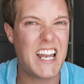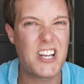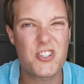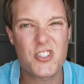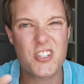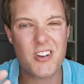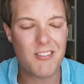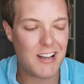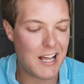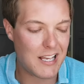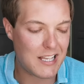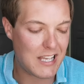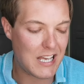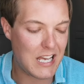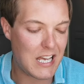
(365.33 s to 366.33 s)
and I just don't
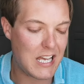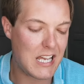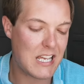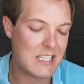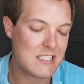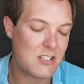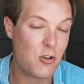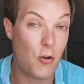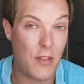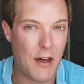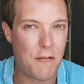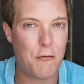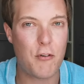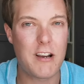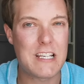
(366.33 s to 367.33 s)
like it. It's got
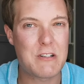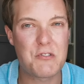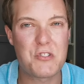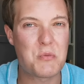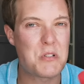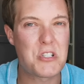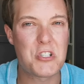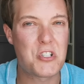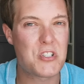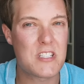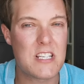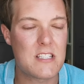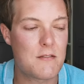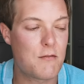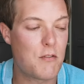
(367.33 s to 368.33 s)
that fragrance which
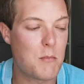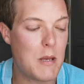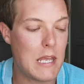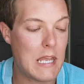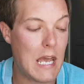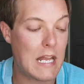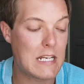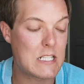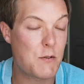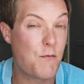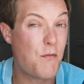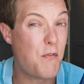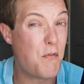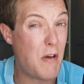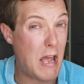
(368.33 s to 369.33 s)
just isn't for me, and it's
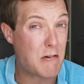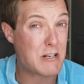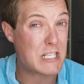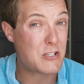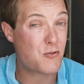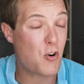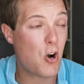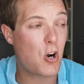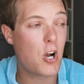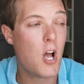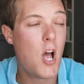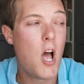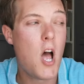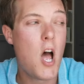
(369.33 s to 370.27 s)
very strong.